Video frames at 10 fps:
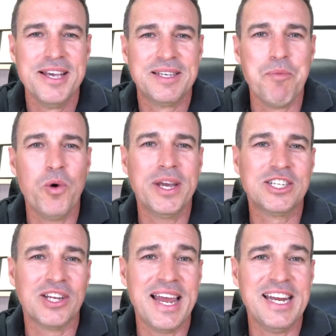So
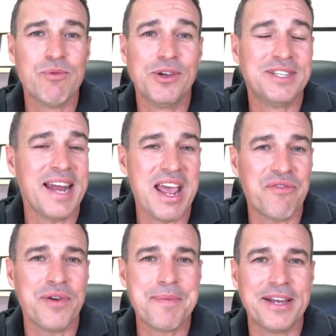mortgage lending rose in
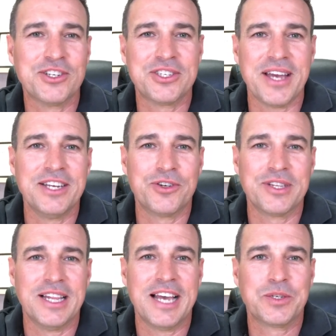every major state
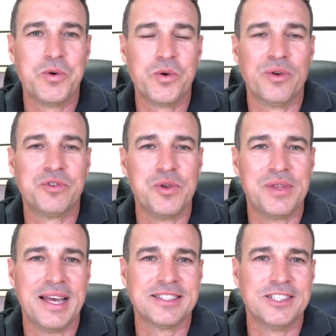during the last quarter of
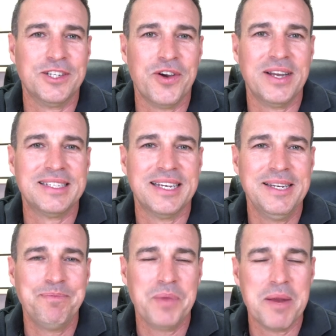2019,